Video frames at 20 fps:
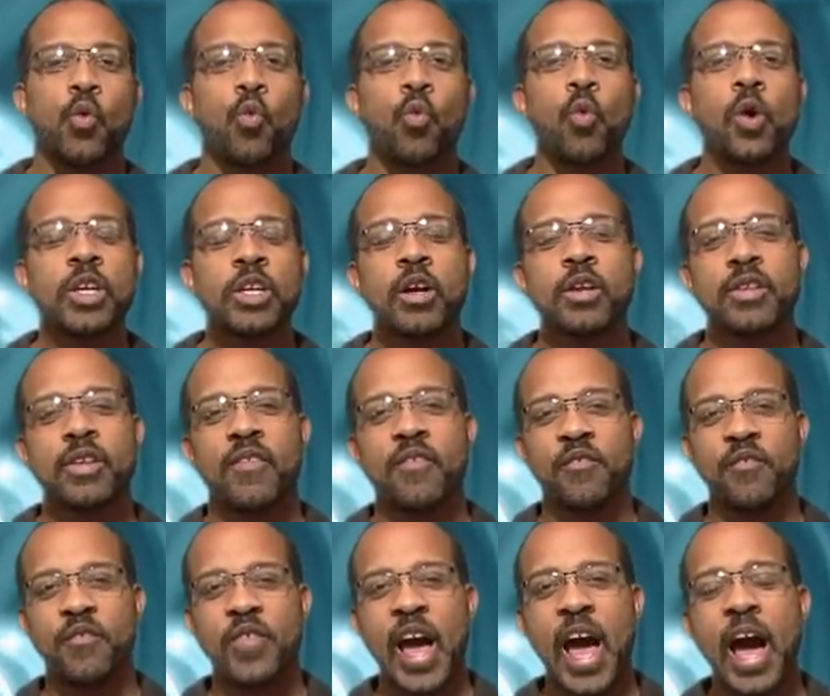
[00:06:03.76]
What are the
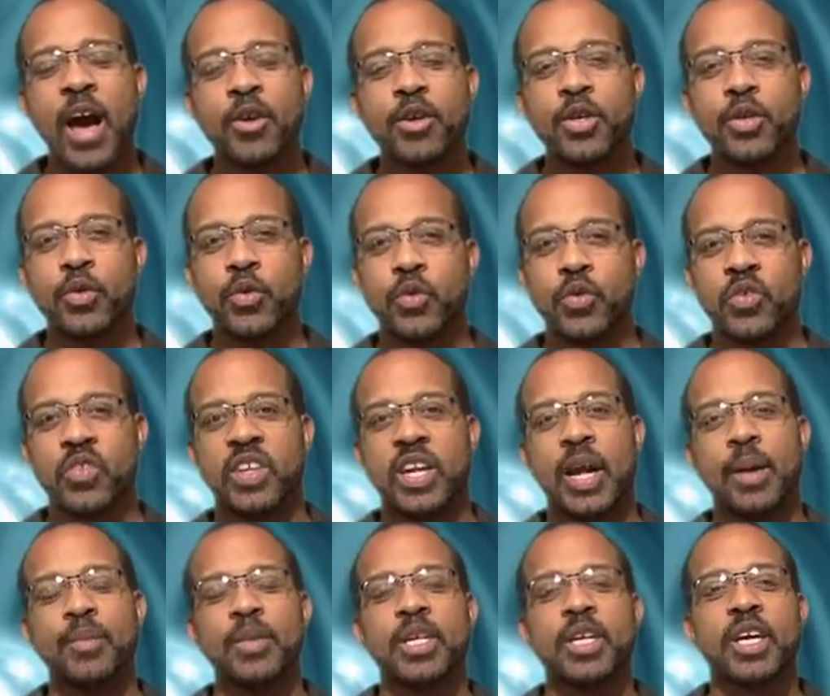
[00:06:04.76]
values that
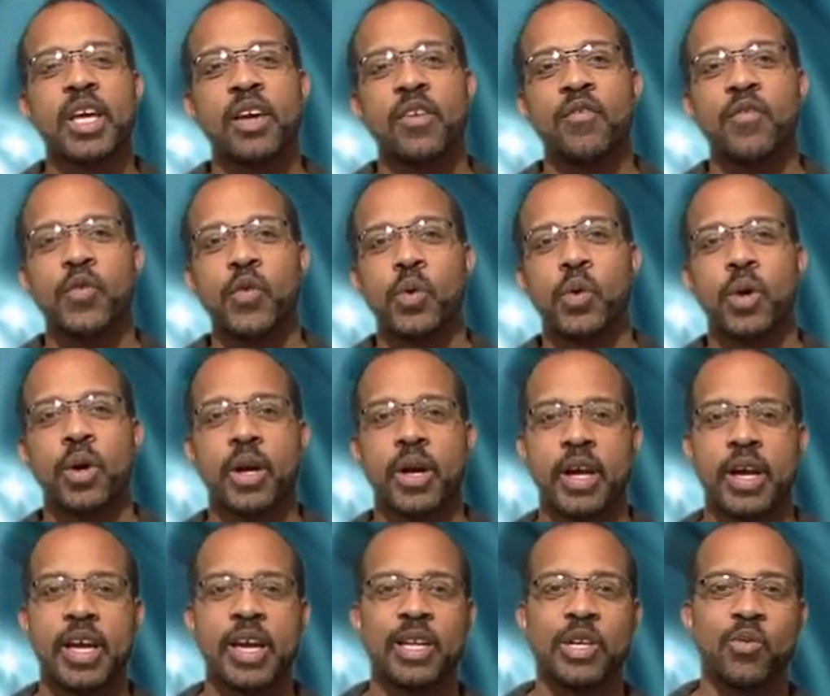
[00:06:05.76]
I'm looking for
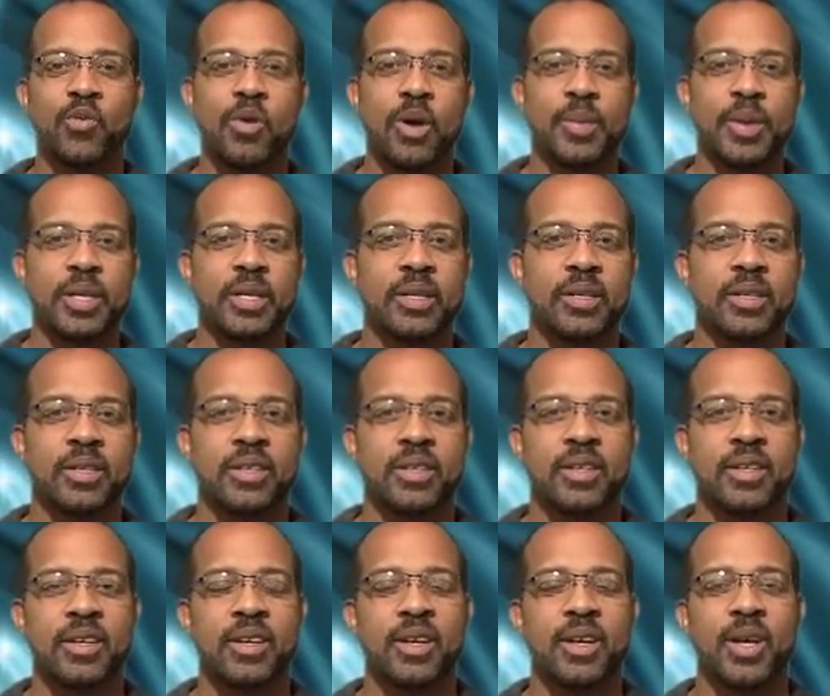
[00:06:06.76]
in a woman?
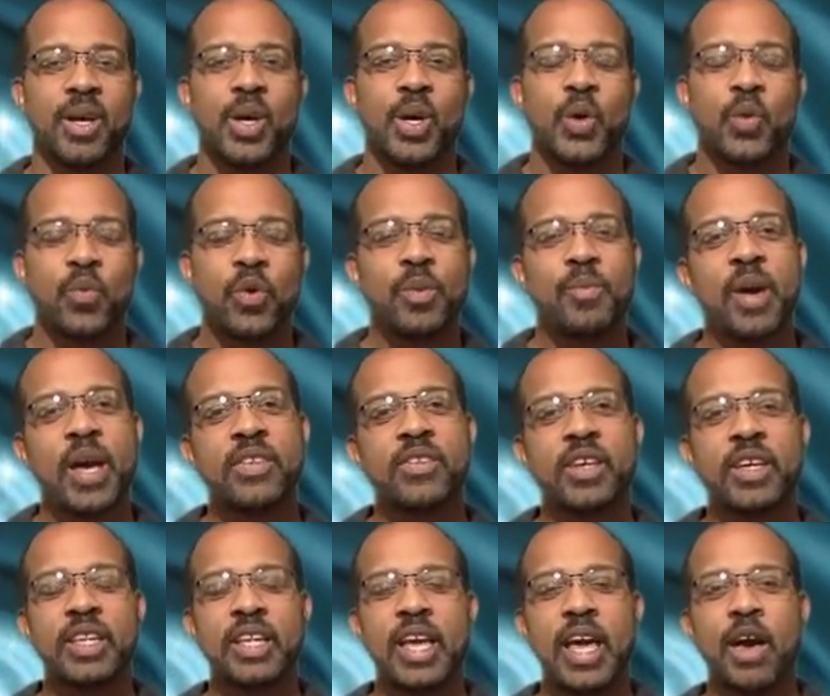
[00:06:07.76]
We
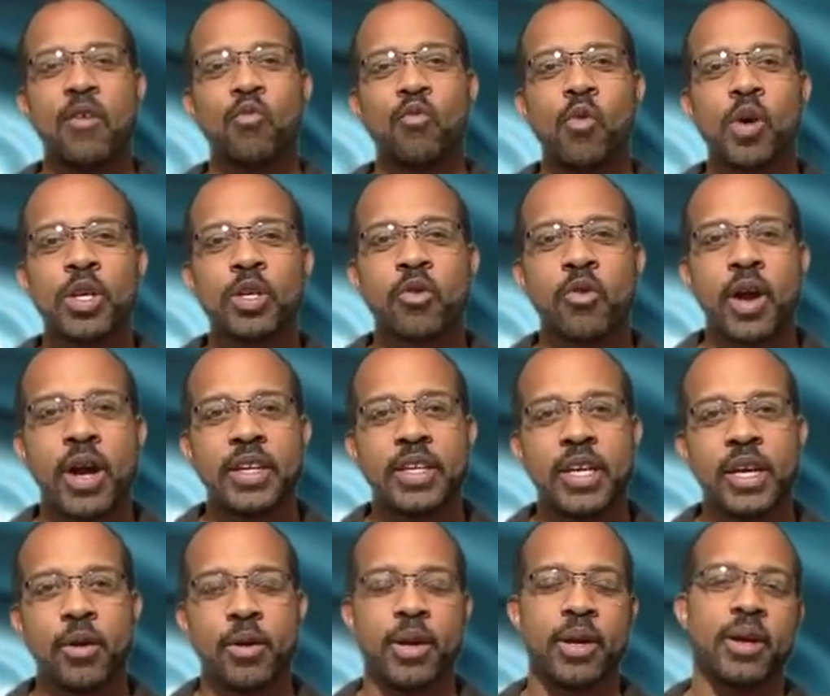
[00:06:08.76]
basically have one
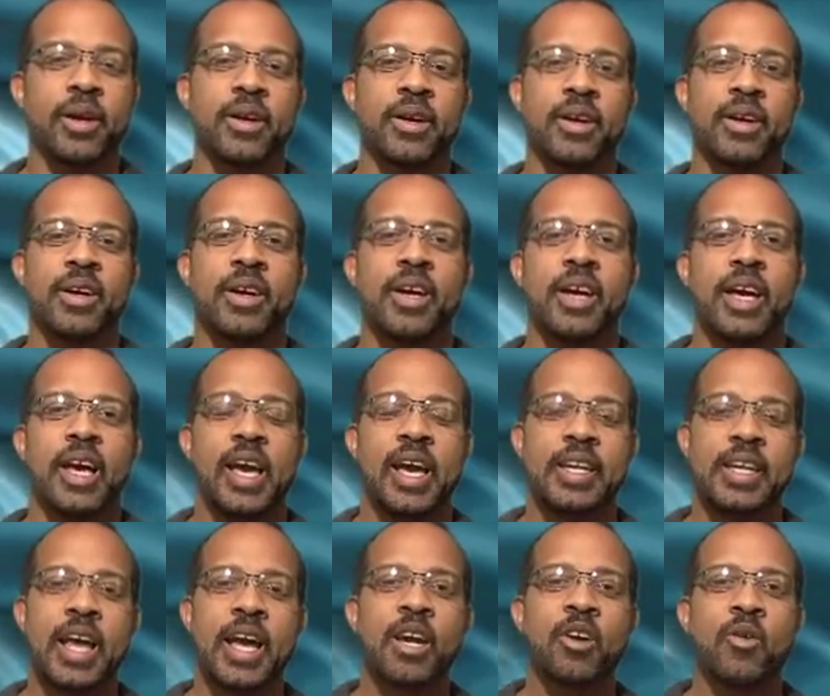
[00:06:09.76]
criteria.
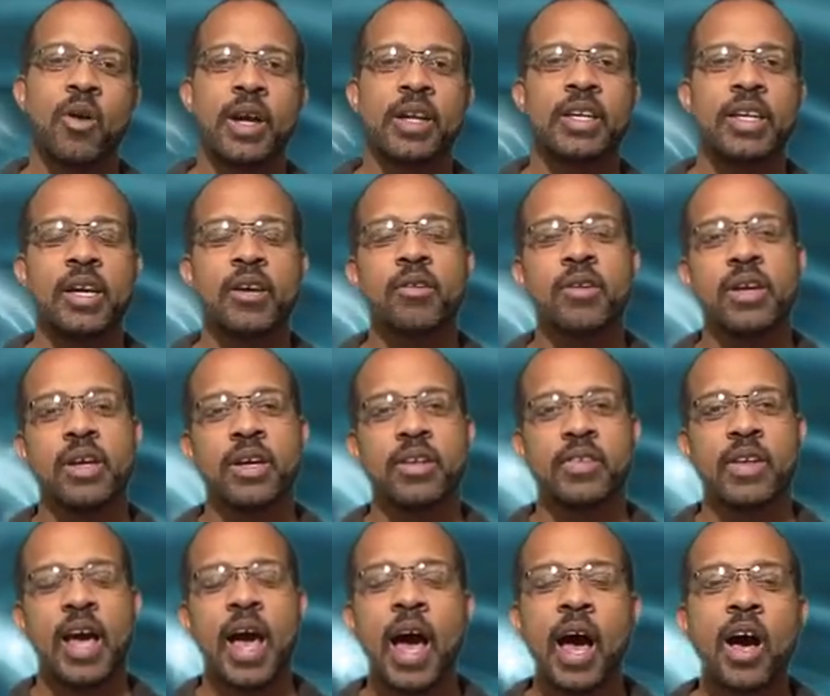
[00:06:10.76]
And that criteria
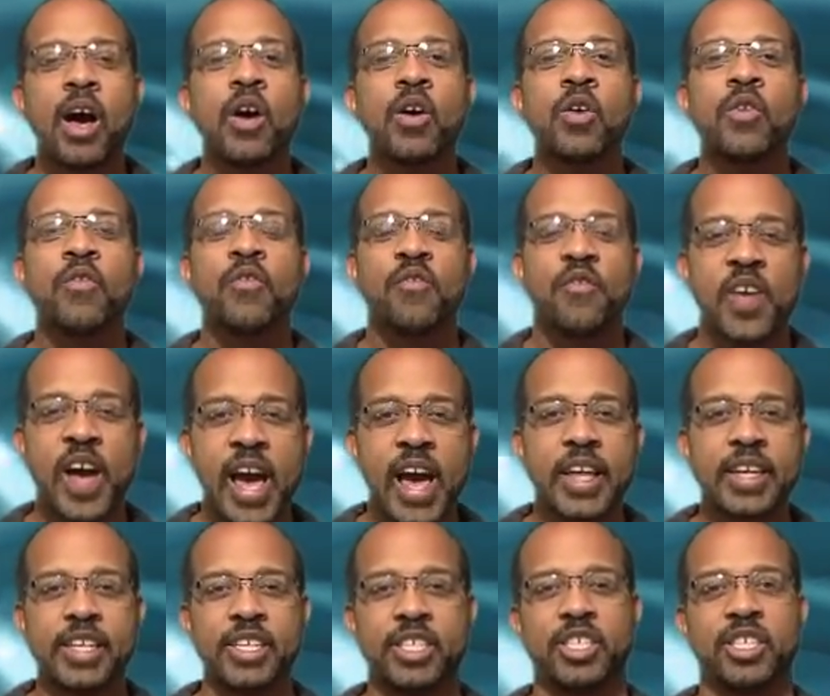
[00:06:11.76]
is, how
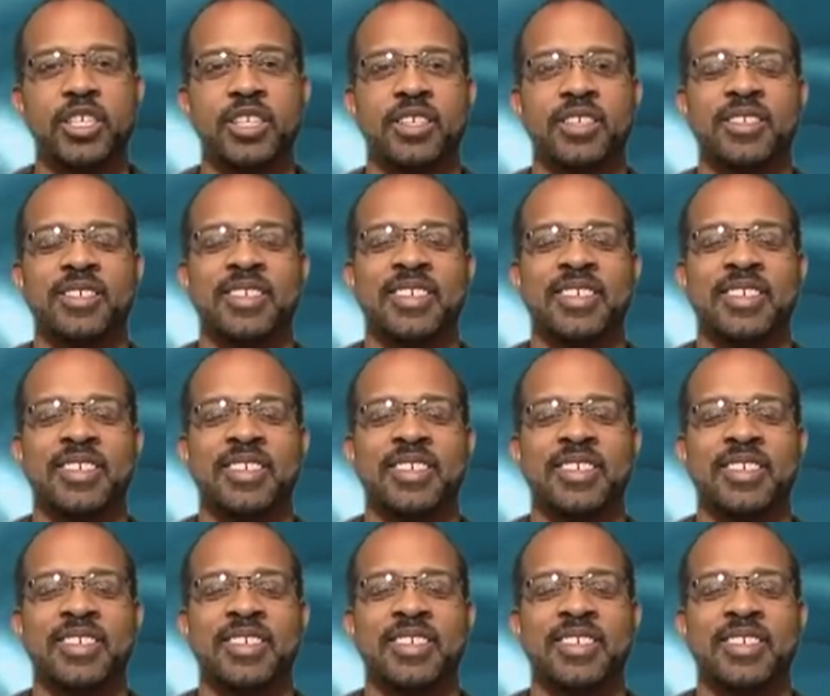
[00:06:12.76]
fine is she?